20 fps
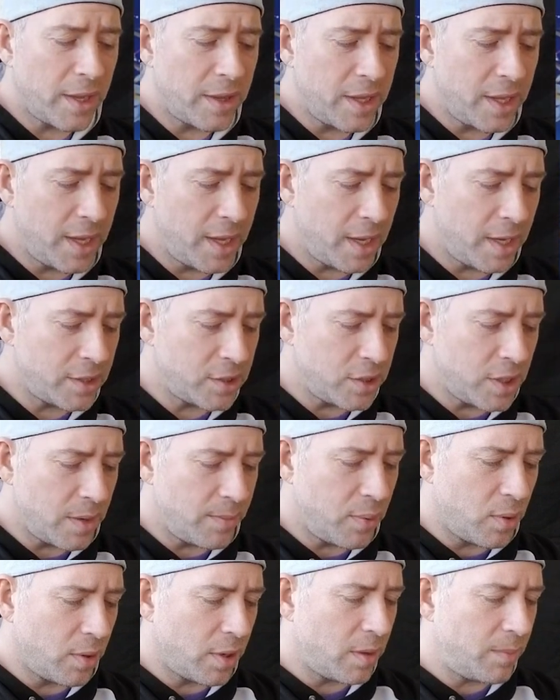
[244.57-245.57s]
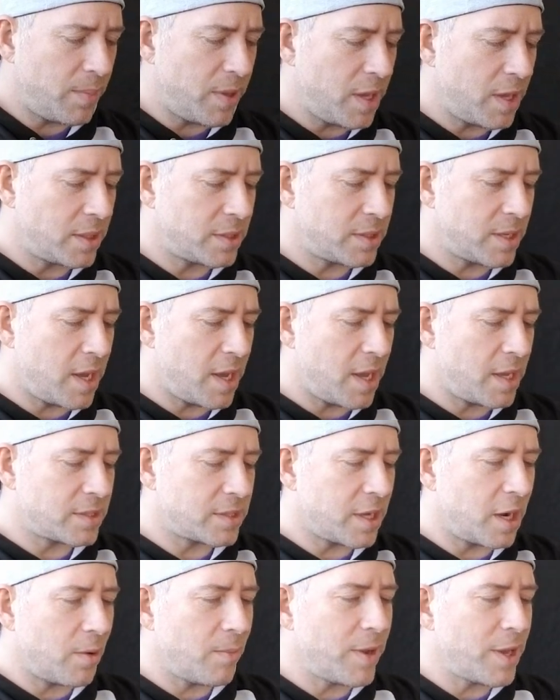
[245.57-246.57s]
And then GM Pokey Peak
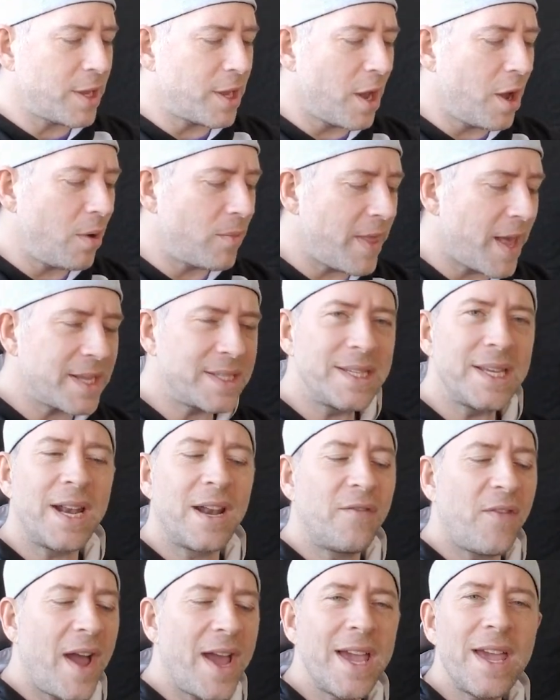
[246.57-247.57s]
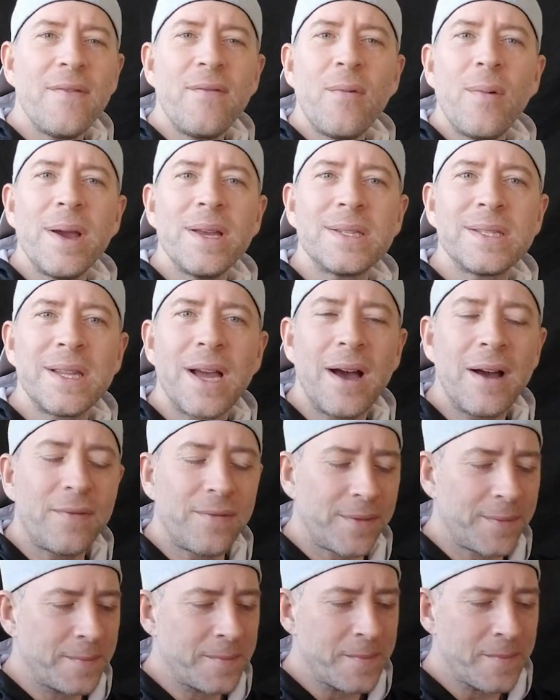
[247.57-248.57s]
says, there we go. That's it. If I give away
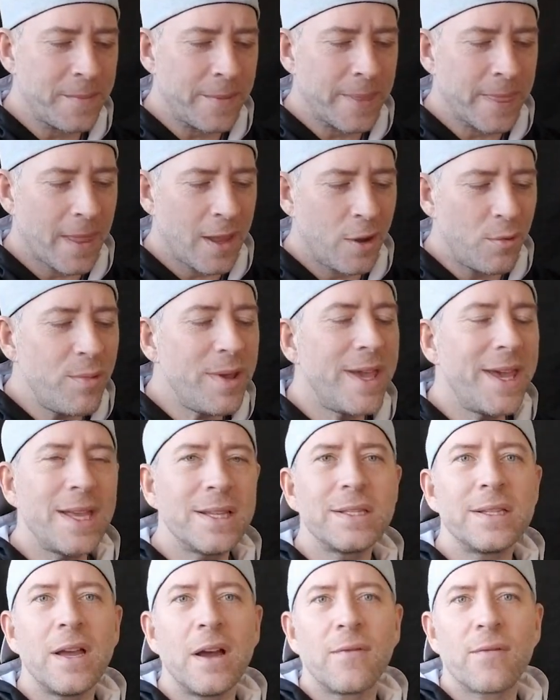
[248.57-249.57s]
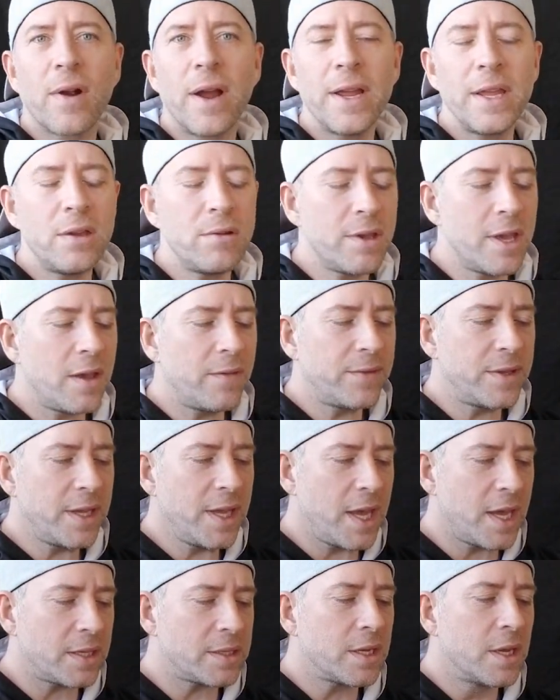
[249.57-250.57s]
stuff, we get stuff, right? You give to
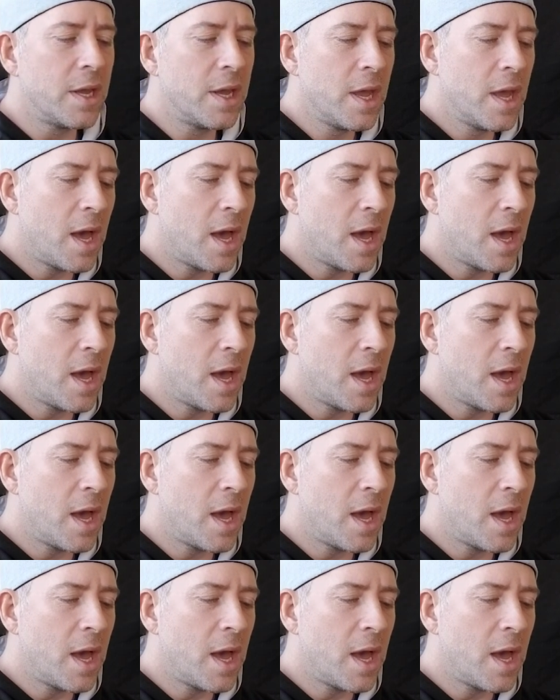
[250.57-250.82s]
get.